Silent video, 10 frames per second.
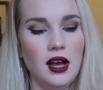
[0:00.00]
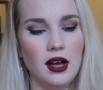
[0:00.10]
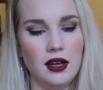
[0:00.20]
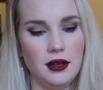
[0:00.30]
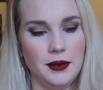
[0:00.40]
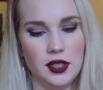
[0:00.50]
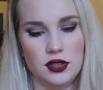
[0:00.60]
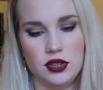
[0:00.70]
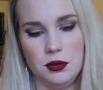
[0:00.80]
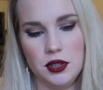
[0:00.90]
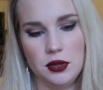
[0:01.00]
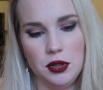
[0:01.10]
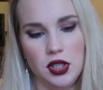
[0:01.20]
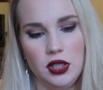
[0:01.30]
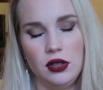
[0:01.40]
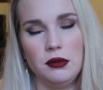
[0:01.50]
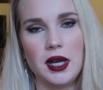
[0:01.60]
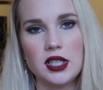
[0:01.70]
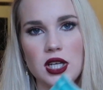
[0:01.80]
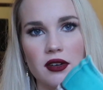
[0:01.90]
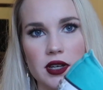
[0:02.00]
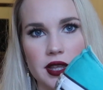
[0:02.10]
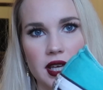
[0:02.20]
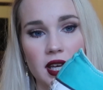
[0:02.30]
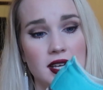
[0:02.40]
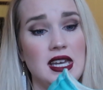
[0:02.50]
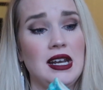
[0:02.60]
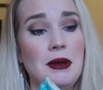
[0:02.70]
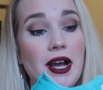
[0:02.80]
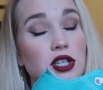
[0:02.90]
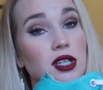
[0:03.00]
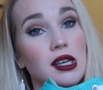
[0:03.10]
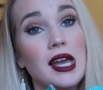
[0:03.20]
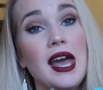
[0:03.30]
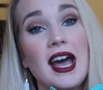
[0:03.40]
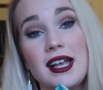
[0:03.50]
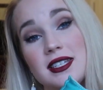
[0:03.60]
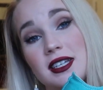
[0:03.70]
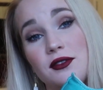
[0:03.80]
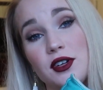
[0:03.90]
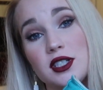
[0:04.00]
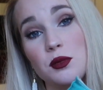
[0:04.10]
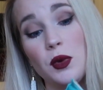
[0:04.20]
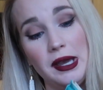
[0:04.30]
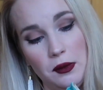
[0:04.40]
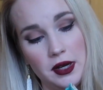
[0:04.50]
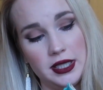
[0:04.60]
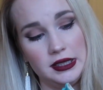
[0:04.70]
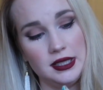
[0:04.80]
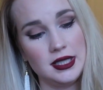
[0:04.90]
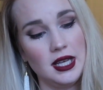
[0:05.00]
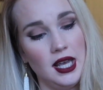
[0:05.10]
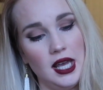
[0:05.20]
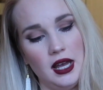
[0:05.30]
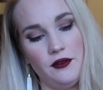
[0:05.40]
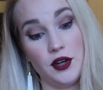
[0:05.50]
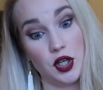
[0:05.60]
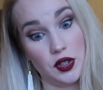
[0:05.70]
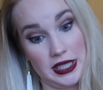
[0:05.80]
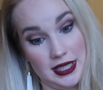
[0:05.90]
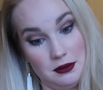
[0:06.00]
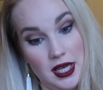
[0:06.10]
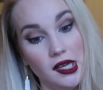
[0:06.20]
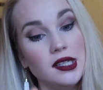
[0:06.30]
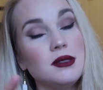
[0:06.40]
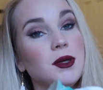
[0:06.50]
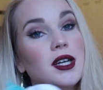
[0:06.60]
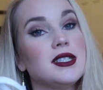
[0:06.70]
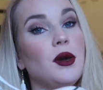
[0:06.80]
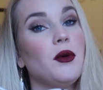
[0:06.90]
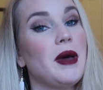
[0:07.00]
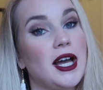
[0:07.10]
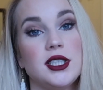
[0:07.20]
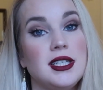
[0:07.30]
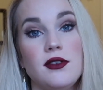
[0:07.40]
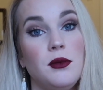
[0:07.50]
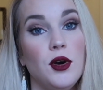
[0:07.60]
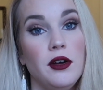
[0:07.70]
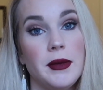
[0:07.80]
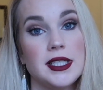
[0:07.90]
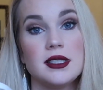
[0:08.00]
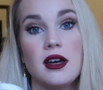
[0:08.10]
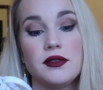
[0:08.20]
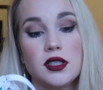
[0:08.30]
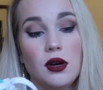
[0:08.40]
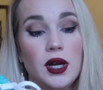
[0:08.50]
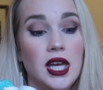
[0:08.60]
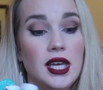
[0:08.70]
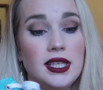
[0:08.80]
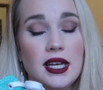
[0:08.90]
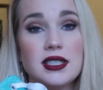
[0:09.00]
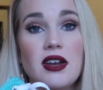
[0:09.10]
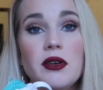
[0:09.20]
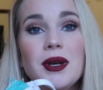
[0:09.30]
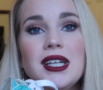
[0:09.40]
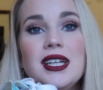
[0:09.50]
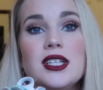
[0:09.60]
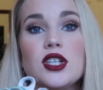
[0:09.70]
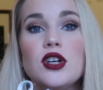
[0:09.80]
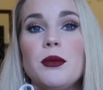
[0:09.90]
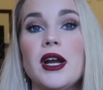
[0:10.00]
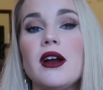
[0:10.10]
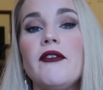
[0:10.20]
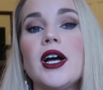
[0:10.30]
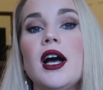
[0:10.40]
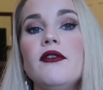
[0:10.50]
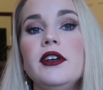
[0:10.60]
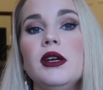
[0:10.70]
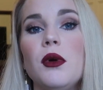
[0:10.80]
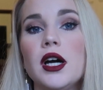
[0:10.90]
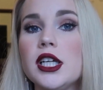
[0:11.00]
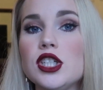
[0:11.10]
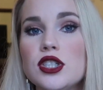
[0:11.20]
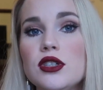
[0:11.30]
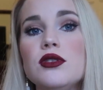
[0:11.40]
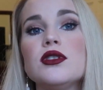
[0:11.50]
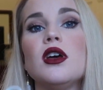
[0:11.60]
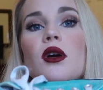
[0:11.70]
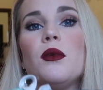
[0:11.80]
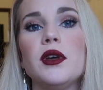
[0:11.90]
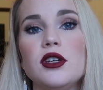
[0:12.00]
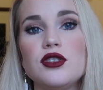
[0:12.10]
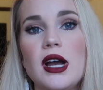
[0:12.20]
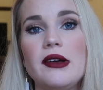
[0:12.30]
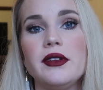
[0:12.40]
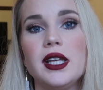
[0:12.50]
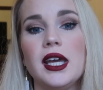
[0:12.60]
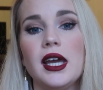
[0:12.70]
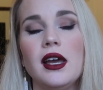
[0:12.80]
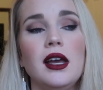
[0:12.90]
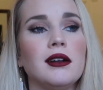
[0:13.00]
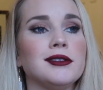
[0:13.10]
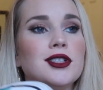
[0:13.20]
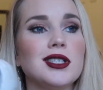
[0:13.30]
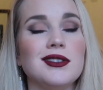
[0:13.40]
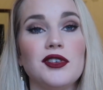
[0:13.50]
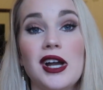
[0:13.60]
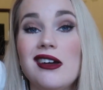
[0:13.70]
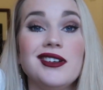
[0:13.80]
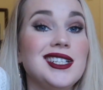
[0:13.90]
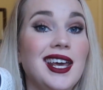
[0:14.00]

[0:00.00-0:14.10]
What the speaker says: They're super, super cute, match everything, and I'm actually asking for some white ones for Christmas because they will match even more of my stuff. So yes, everybody needs a good pair of comfy walking shoes when they're traveling or just for every